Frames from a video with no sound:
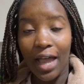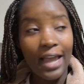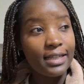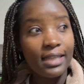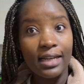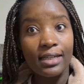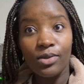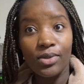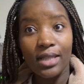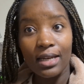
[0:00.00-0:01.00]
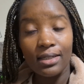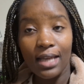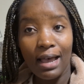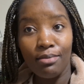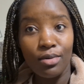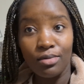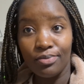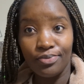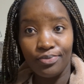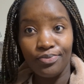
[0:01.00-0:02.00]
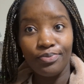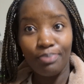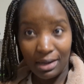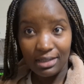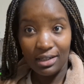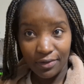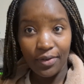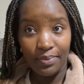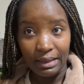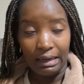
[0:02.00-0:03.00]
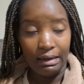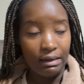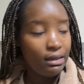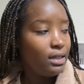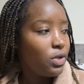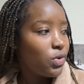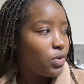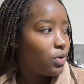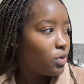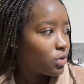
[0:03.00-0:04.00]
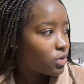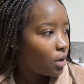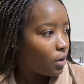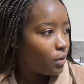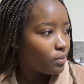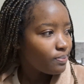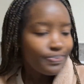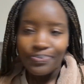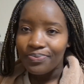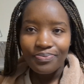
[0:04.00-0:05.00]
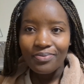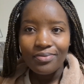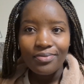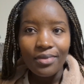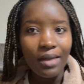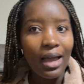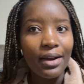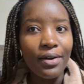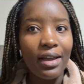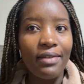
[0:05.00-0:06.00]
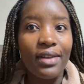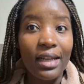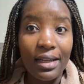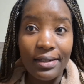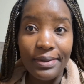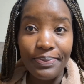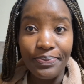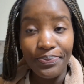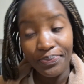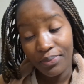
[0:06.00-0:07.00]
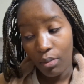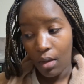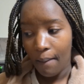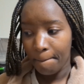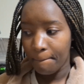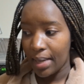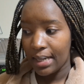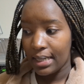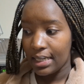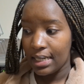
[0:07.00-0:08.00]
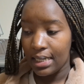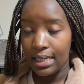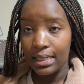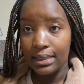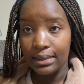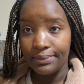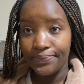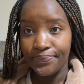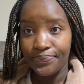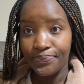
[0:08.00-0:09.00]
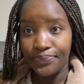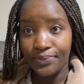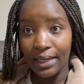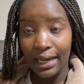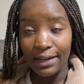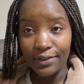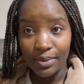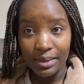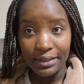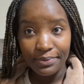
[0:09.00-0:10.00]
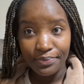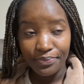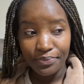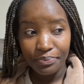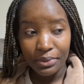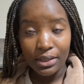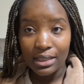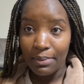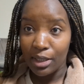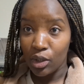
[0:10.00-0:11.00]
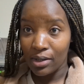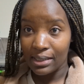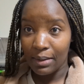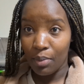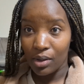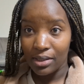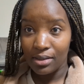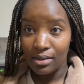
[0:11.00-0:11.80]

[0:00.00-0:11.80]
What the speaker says: I decided to study table, but it's from 3. So I don't have a nanny. My nanny left me because I'm a toxic boss.